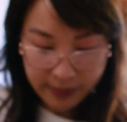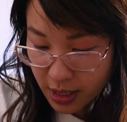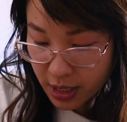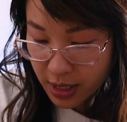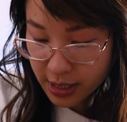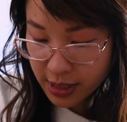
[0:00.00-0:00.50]
Like,
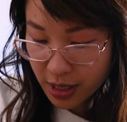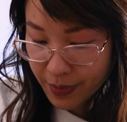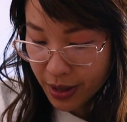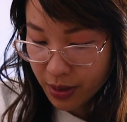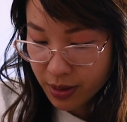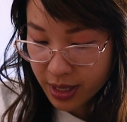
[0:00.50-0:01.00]
the nice thing
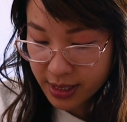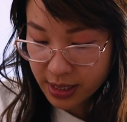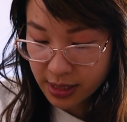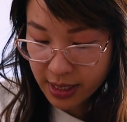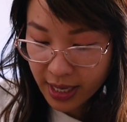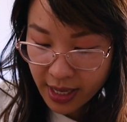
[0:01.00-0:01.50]
about this
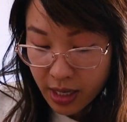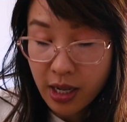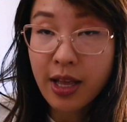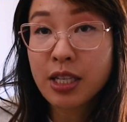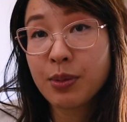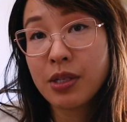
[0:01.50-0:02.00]
is that it
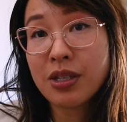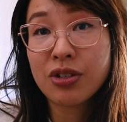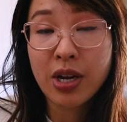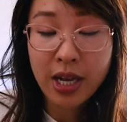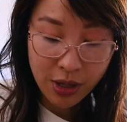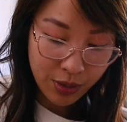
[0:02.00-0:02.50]
allows me to
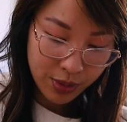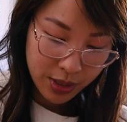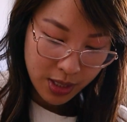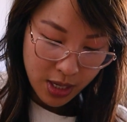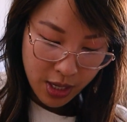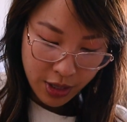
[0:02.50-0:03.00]
try
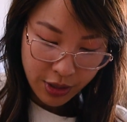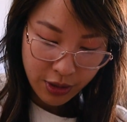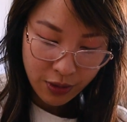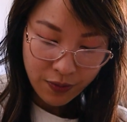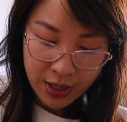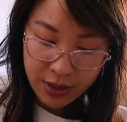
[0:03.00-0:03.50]
out
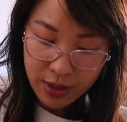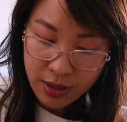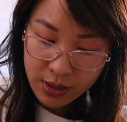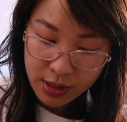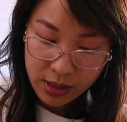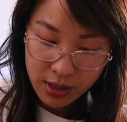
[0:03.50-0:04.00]
new
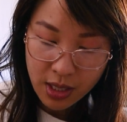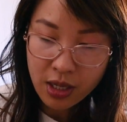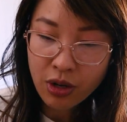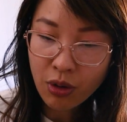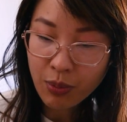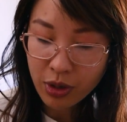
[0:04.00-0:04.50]
vendors
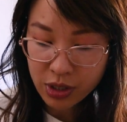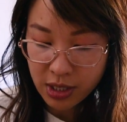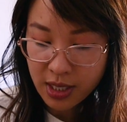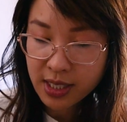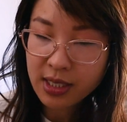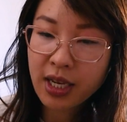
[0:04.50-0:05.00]
and new
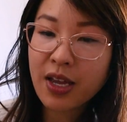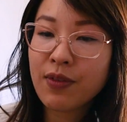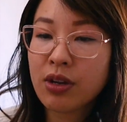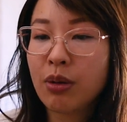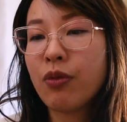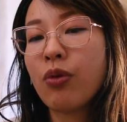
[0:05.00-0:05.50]
merchandise that I
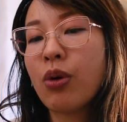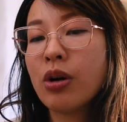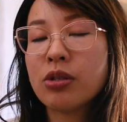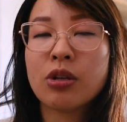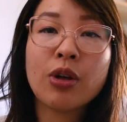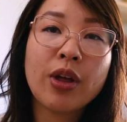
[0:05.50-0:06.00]
haven't done before.
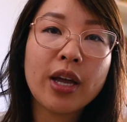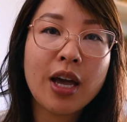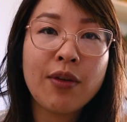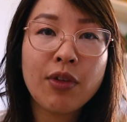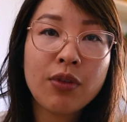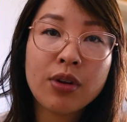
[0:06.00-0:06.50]
So like,
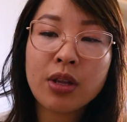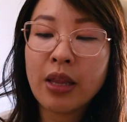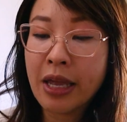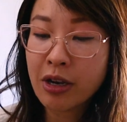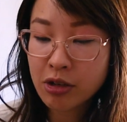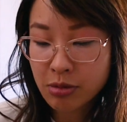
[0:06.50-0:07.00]
I've never done
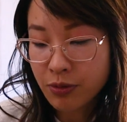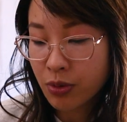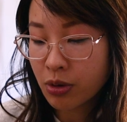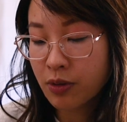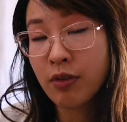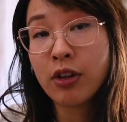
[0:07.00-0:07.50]
lanyards
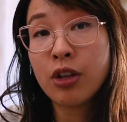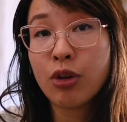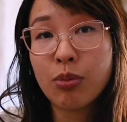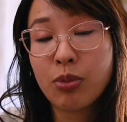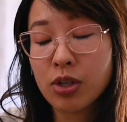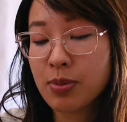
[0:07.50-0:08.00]
before, I've never done
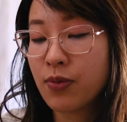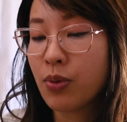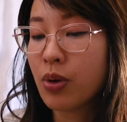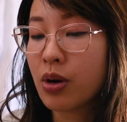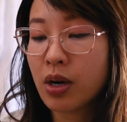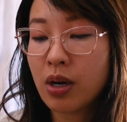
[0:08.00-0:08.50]
notebooks
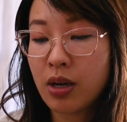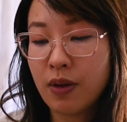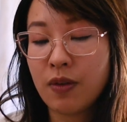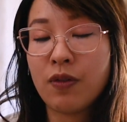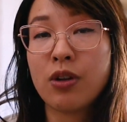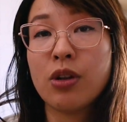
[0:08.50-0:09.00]
before, I
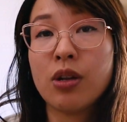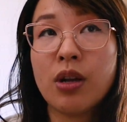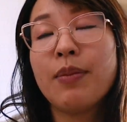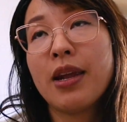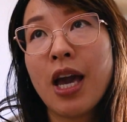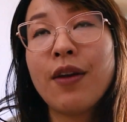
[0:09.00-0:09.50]
mean,
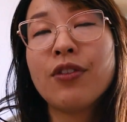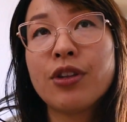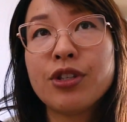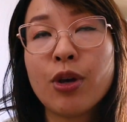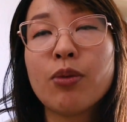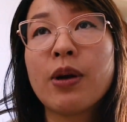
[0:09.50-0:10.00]
I have
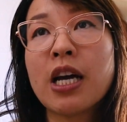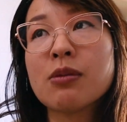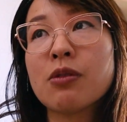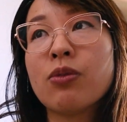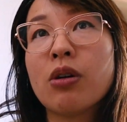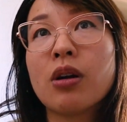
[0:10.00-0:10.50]
done tote bags
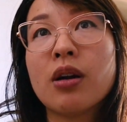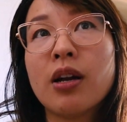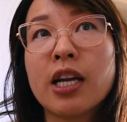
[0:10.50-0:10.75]
before.